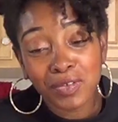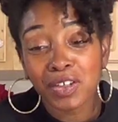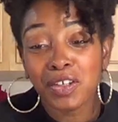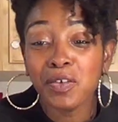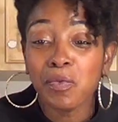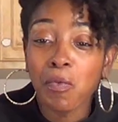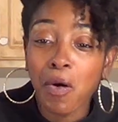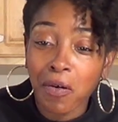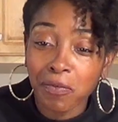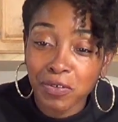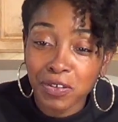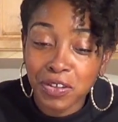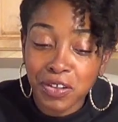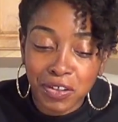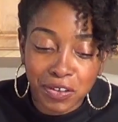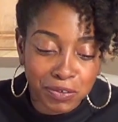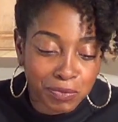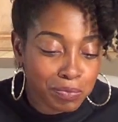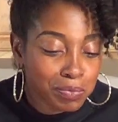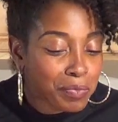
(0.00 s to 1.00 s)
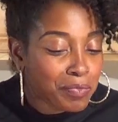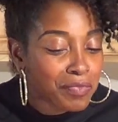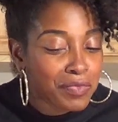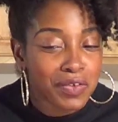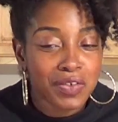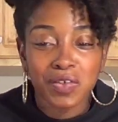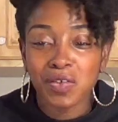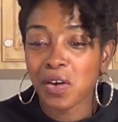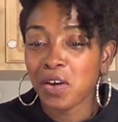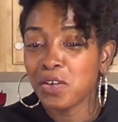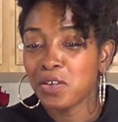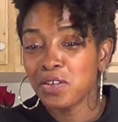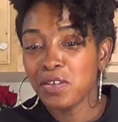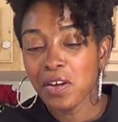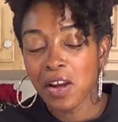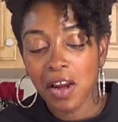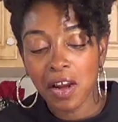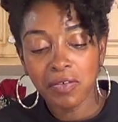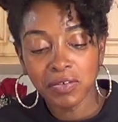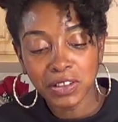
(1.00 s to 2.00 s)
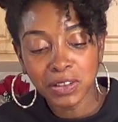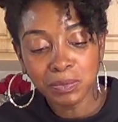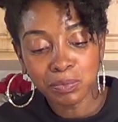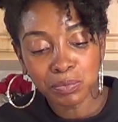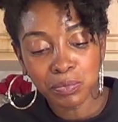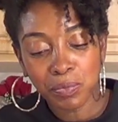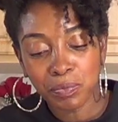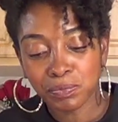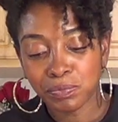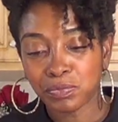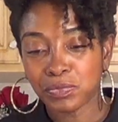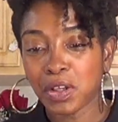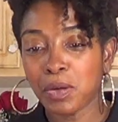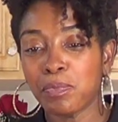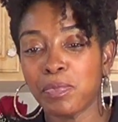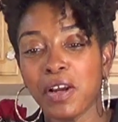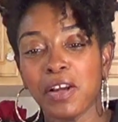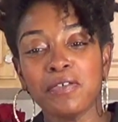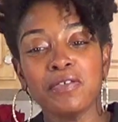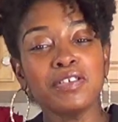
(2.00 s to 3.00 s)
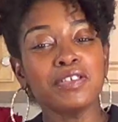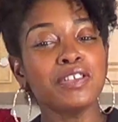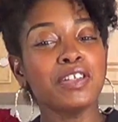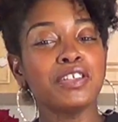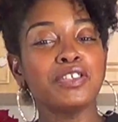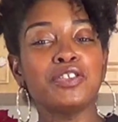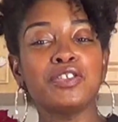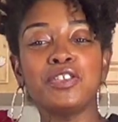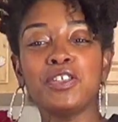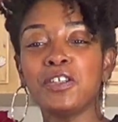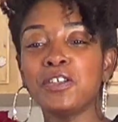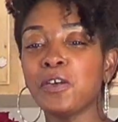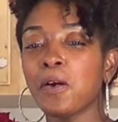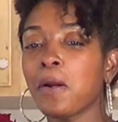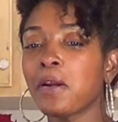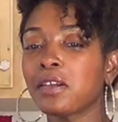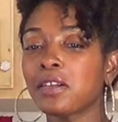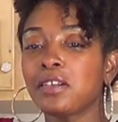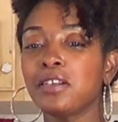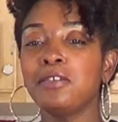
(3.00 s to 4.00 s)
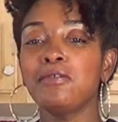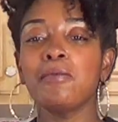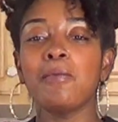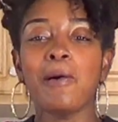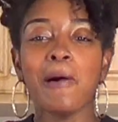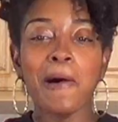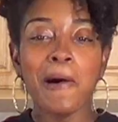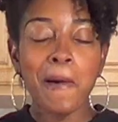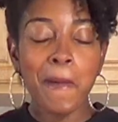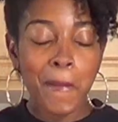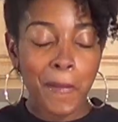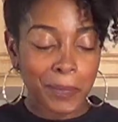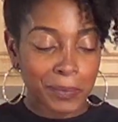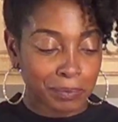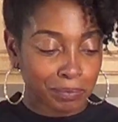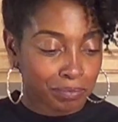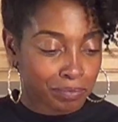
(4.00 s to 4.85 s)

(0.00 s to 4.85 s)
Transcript: Quinoa for dinner. So here you have it. Breakfast, lunch, dinner, quinoa.